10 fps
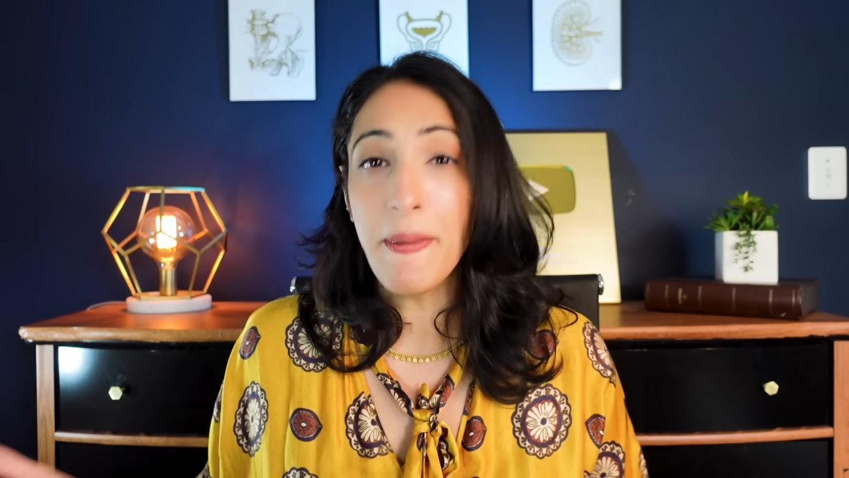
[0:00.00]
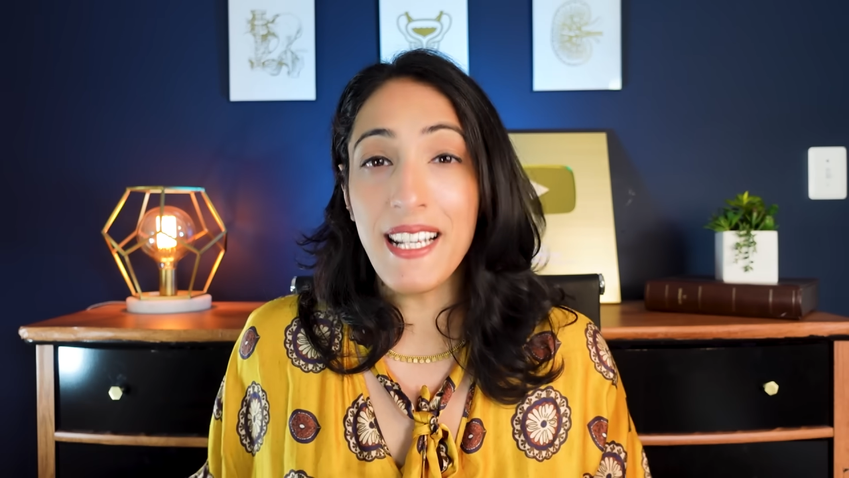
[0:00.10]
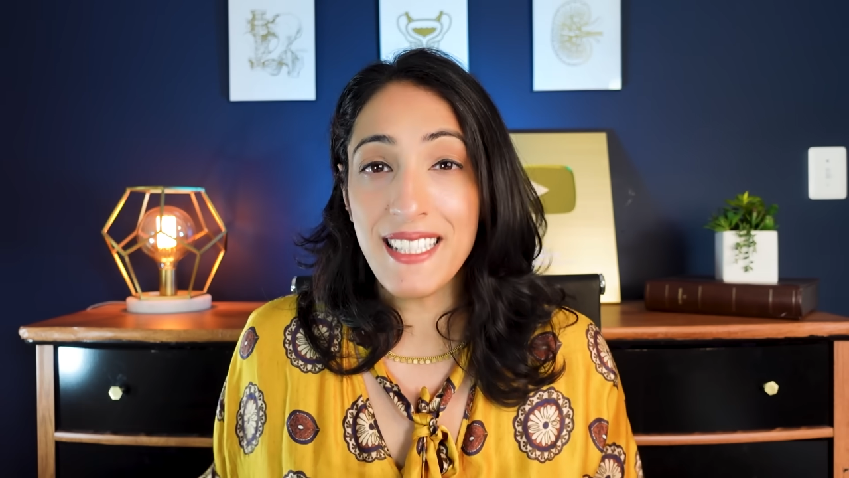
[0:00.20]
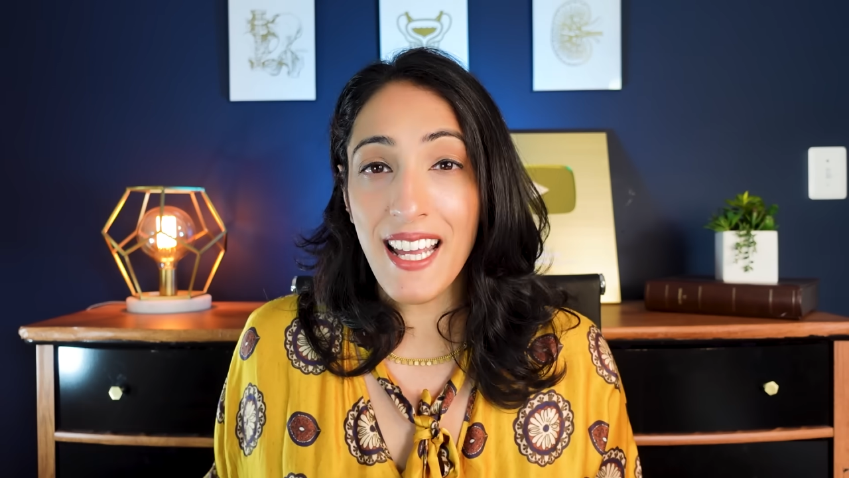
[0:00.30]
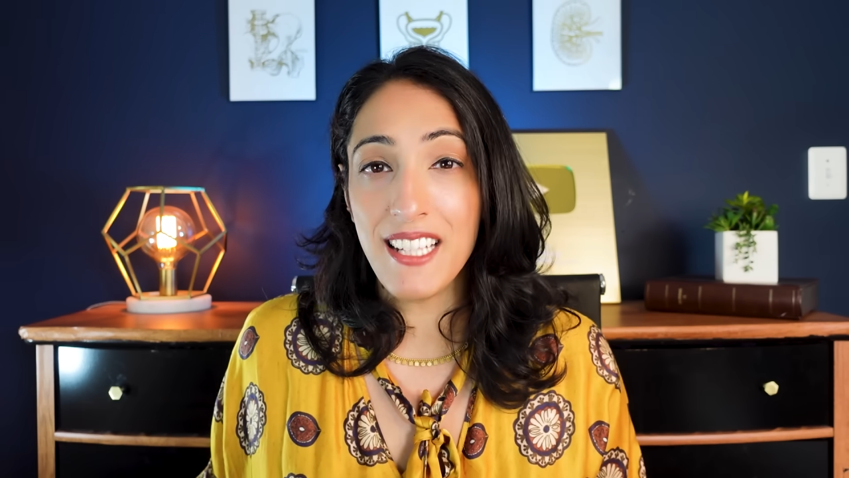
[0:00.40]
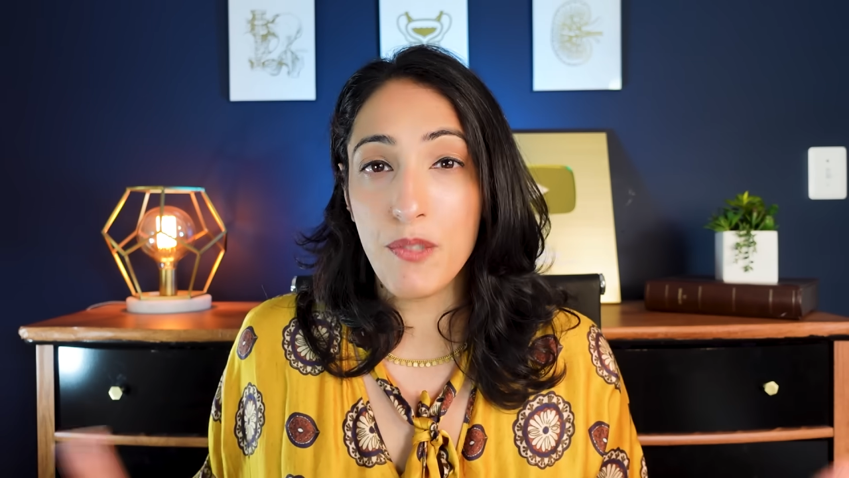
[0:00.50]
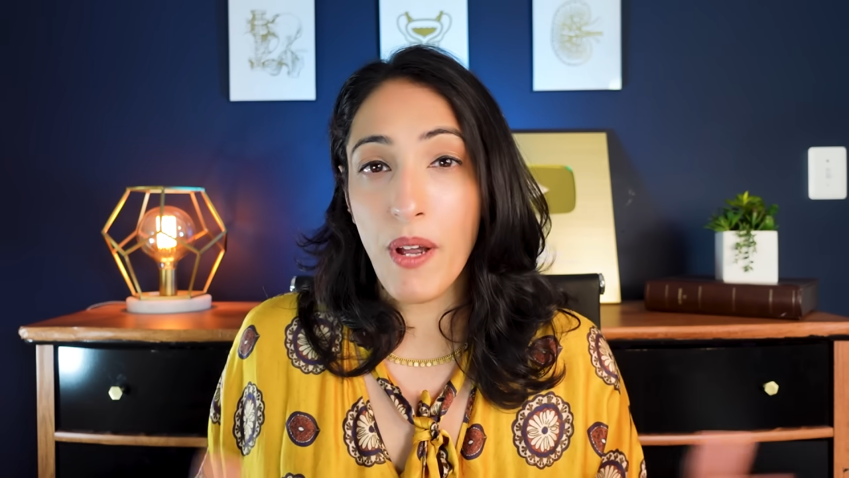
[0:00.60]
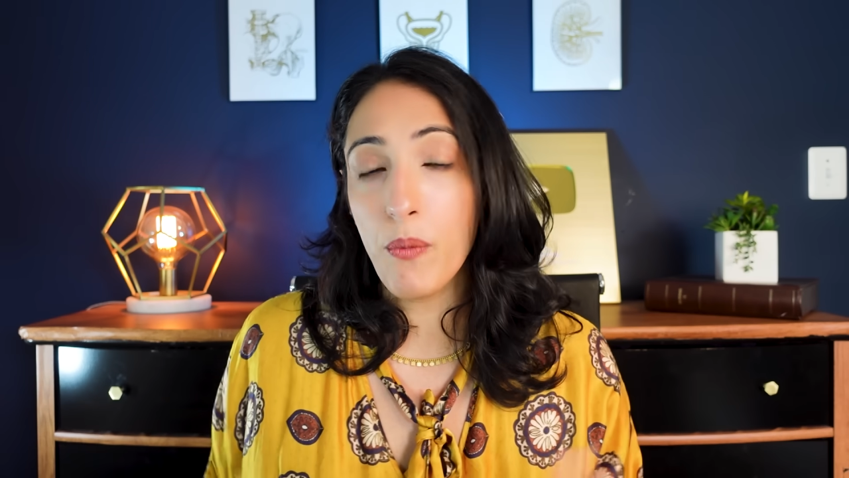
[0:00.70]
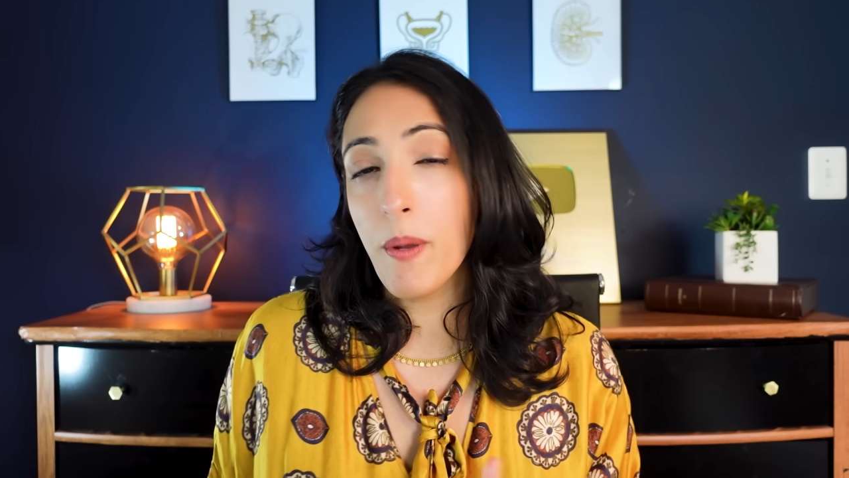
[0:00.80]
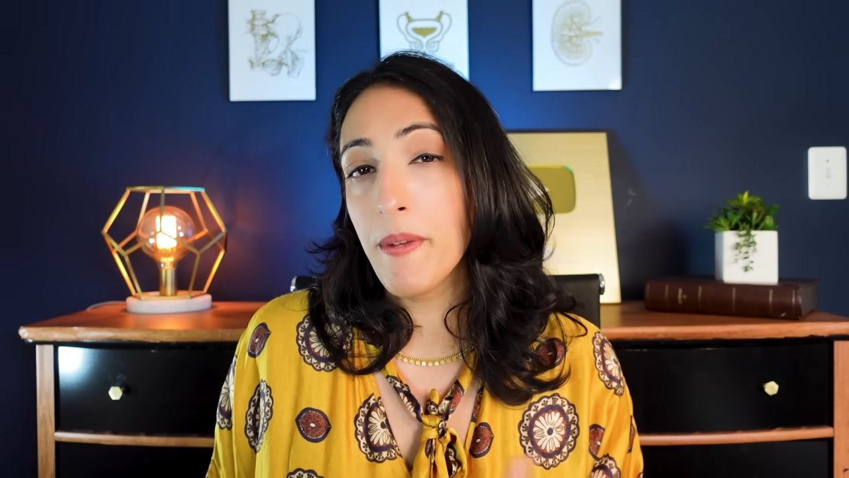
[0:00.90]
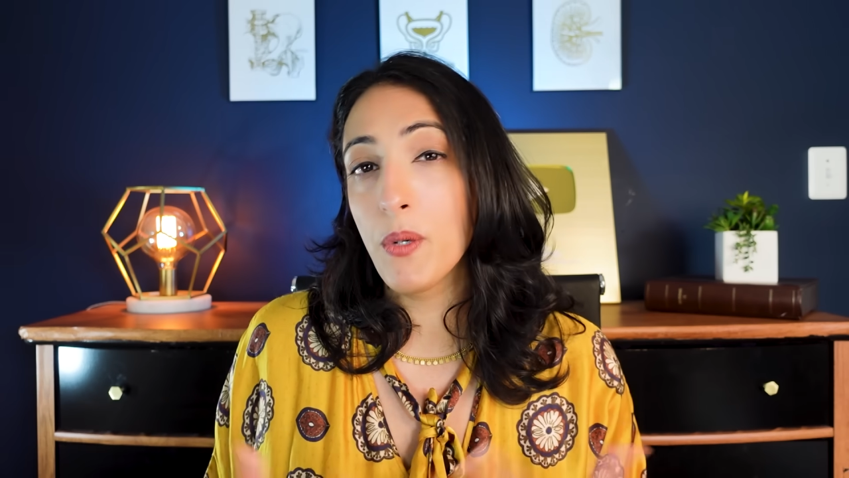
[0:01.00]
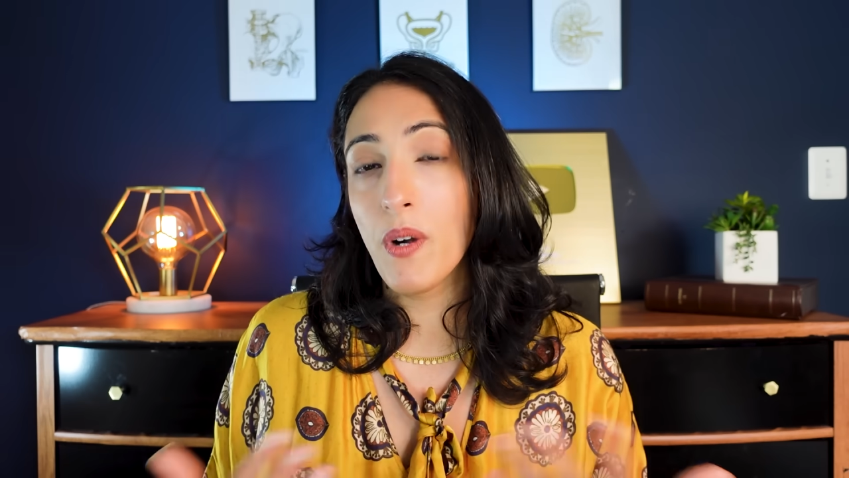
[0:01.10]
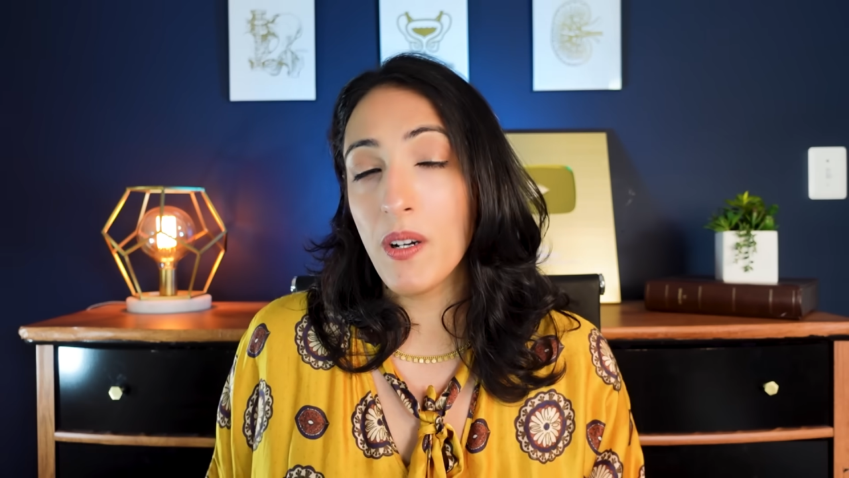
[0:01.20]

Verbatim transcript: makes sense, right? Women who are